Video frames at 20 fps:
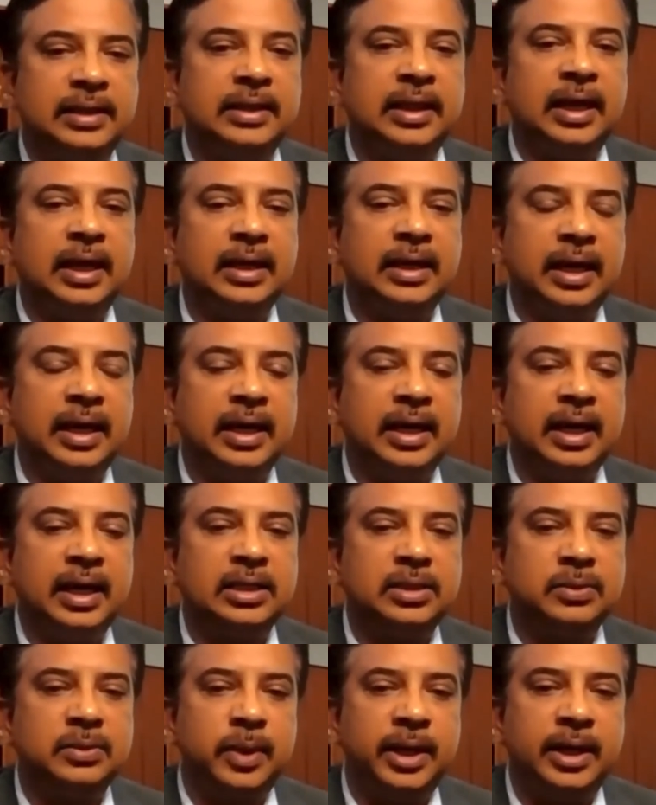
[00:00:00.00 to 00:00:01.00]
that that data
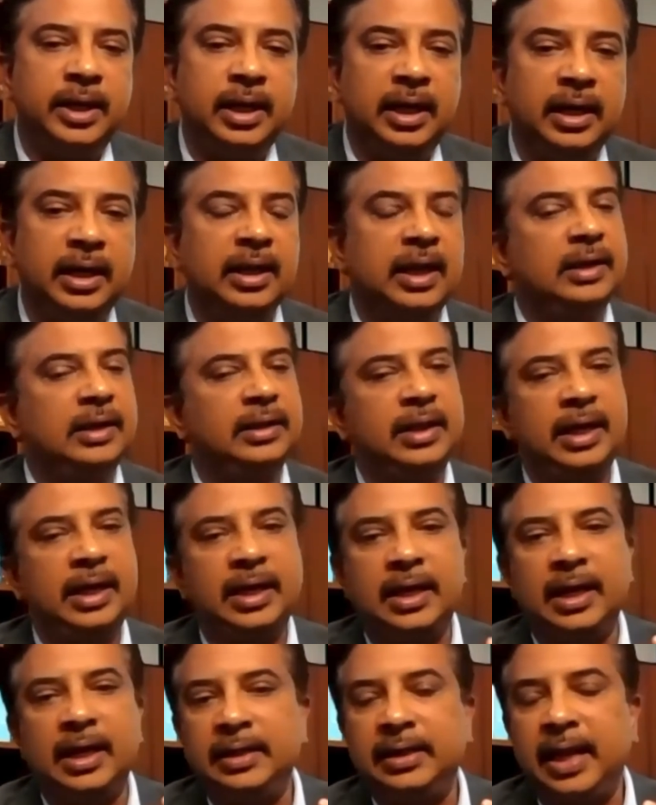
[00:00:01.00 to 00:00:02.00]
is building and
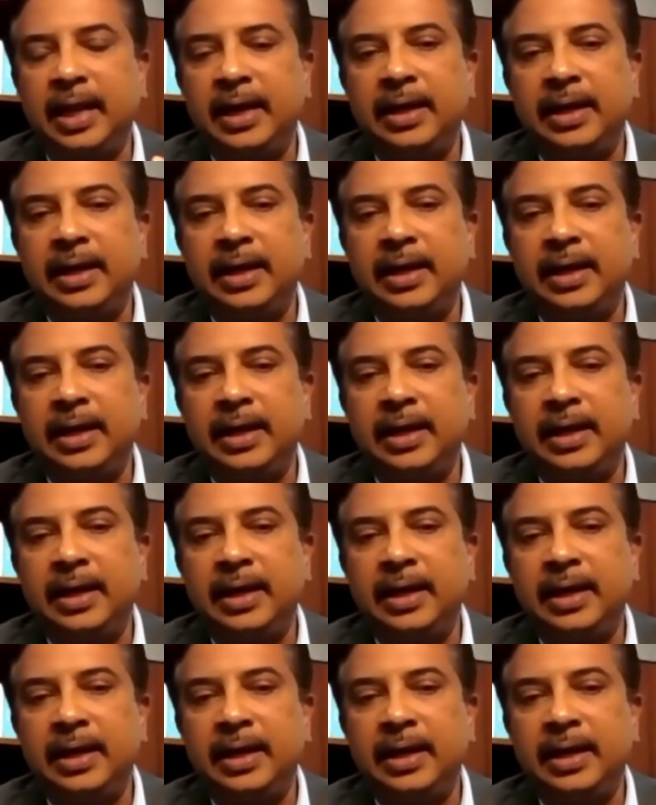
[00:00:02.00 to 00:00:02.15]
that